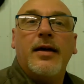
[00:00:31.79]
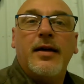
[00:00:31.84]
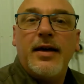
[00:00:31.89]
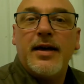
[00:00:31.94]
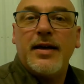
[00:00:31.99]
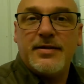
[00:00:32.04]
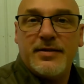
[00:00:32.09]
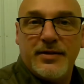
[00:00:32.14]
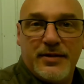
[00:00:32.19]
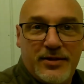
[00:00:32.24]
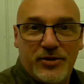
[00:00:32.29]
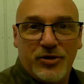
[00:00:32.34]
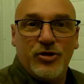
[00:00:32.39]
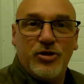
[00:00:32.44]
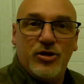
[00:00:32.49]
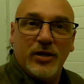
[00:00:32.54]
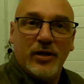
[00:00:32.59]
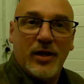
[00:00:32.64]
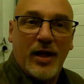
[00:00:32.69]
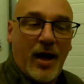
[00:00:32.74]
Yes, it is
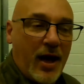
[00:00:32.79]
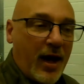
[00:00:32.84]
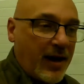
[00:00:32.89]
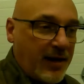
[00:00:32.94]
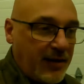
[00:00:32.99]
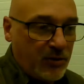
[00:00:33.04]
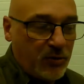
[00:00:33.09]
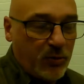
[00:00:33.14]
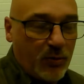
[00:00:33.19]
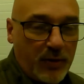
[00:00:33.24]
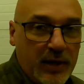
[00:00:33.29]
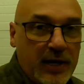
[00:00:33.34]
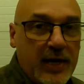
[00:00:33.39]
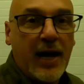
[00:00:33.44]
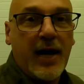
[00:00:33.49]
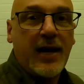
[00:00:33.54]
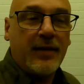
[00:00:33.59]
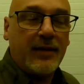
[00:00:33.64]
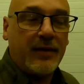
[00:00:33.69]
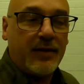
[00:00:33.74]
July
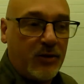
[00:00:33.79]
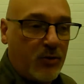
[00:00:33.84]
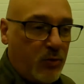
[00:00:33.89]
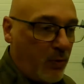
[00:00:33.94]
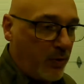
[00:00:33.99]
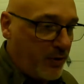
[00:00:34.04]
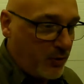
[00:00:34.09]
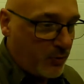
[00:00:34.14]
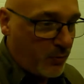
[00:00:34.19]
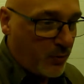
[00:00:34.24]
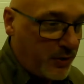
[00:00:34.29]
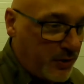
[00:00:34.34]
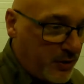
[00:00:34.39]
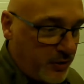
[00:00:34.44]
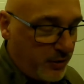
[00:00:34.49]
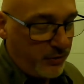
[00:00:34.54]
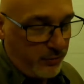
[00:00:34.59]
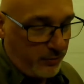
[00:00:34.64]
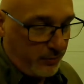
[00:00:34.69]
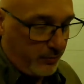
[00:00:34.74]
28th,
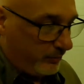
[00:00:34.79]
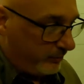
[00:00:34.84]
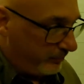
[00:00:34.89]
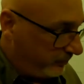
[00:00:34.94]
2022,